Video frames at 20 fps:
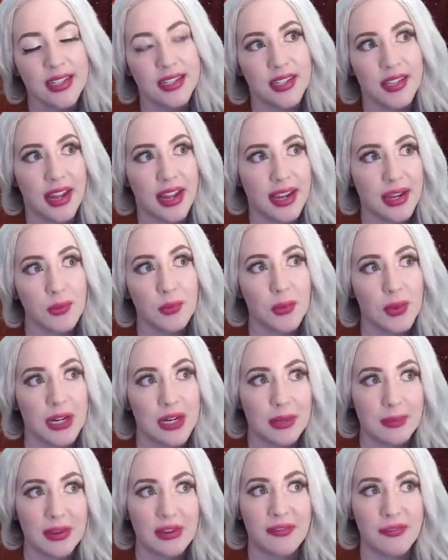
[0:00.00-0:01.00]
Tonight we're going
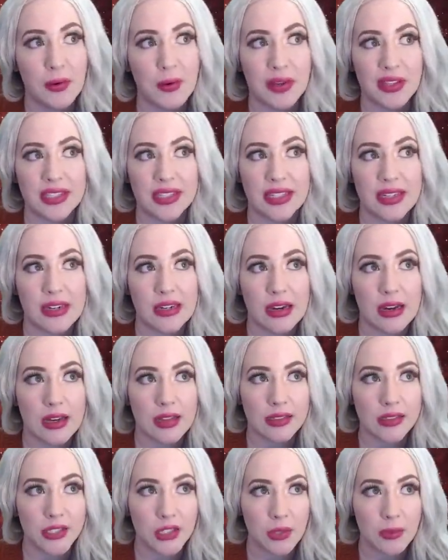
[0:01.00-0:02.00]
to be focusing a
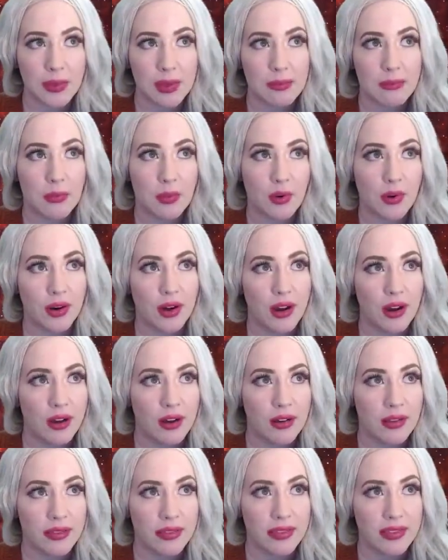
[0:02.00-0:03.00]
little bit more
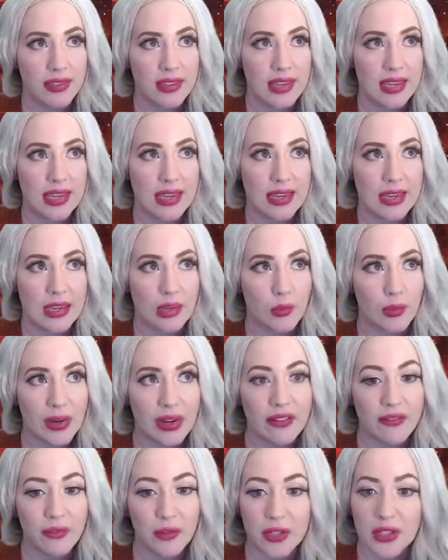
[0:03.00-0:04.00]
on the
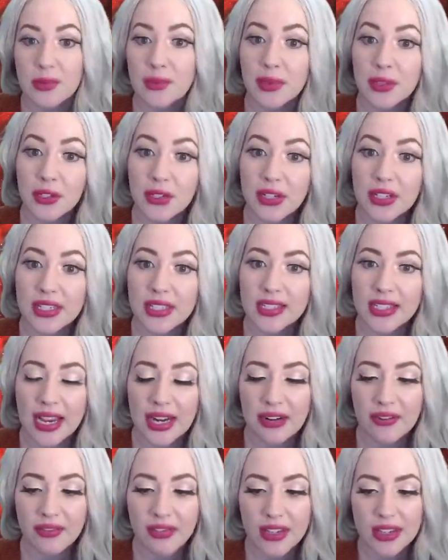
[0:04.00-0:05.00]
reinforcement learning side
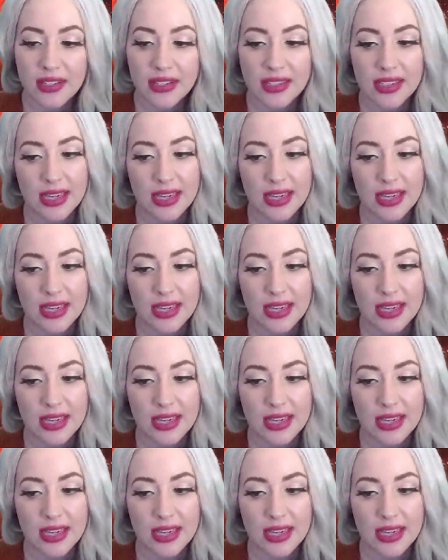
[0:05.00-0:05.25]
of things,